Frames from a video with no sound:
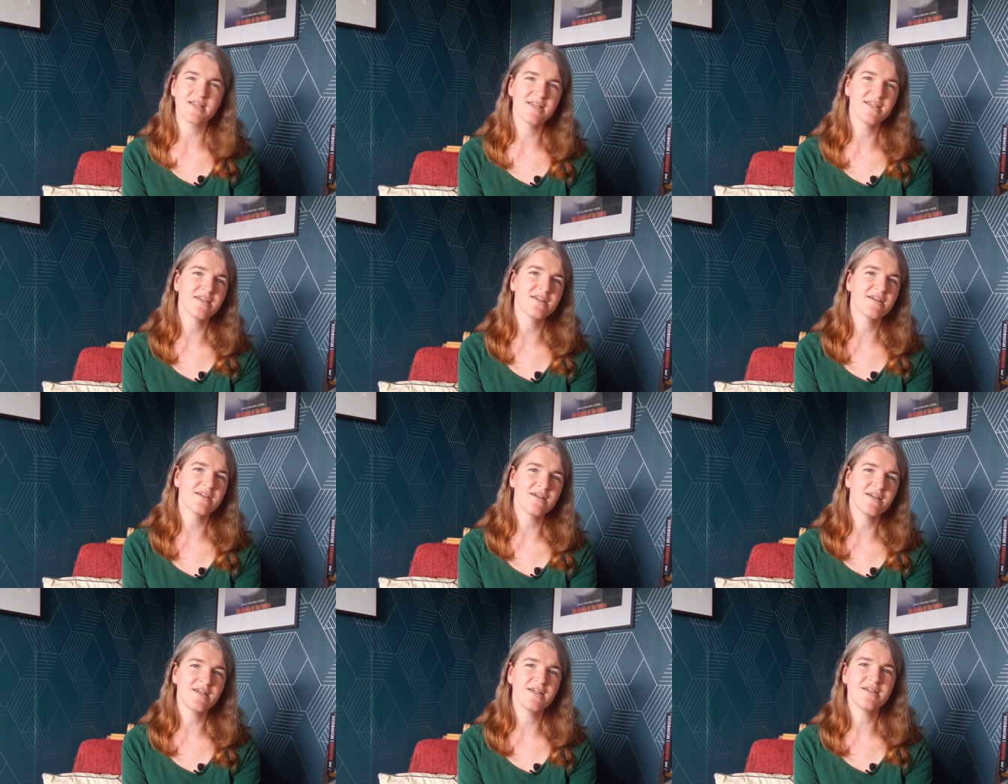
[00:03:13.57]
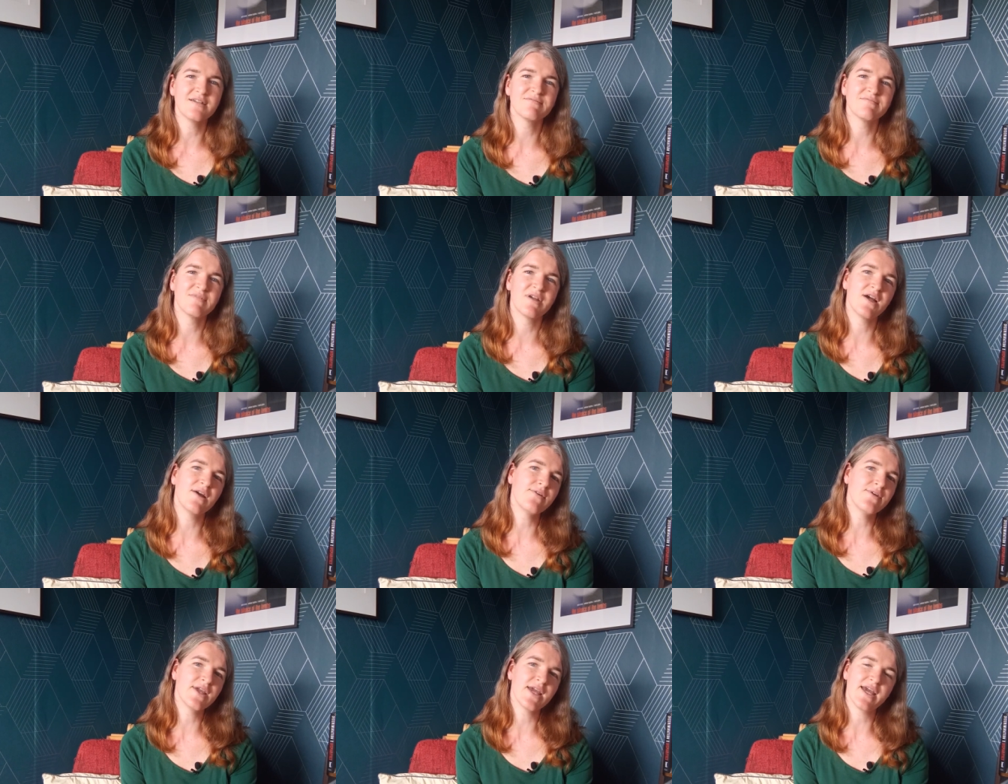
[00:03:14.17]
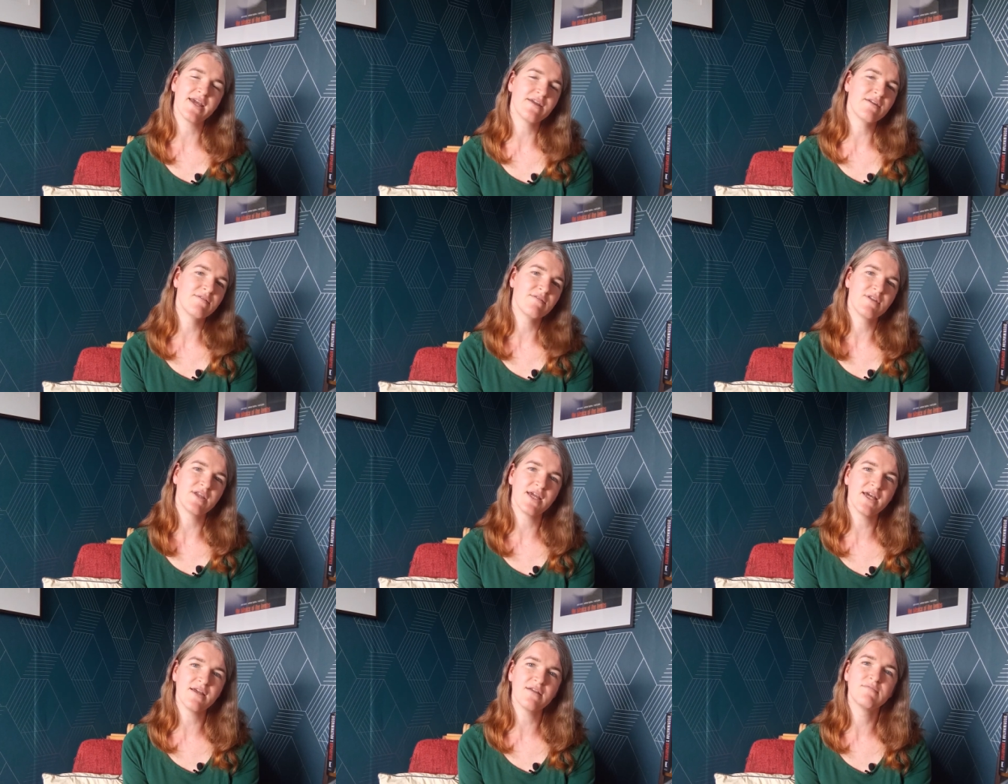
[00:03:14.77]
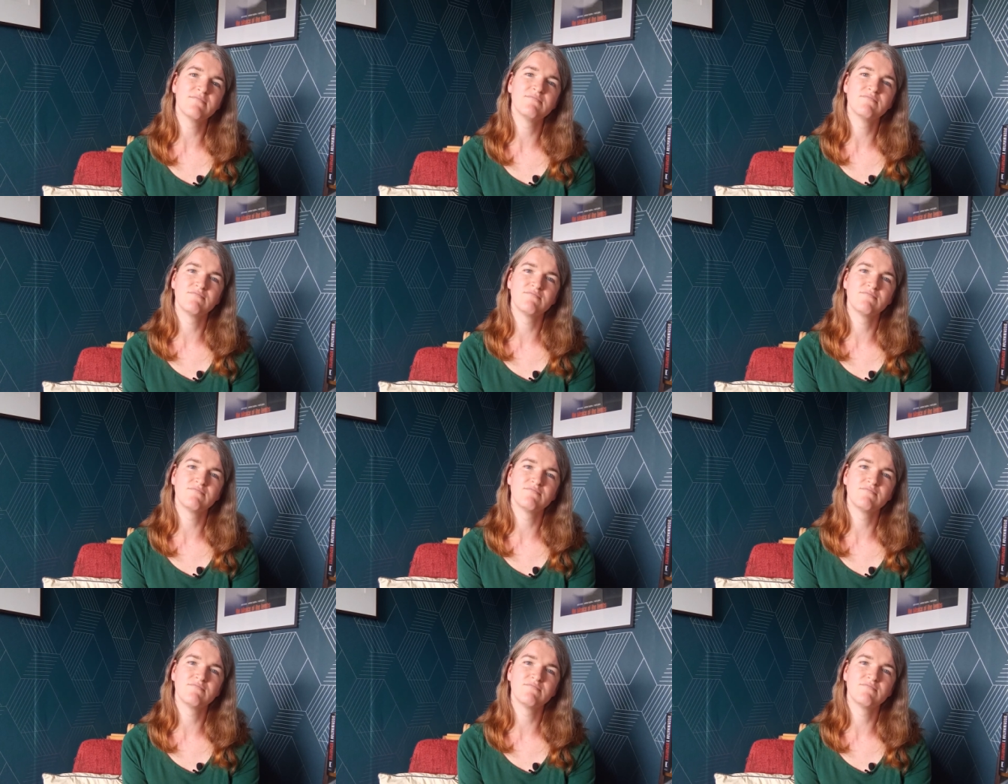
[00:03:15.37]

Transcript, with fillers: like, uh, okay, yeah,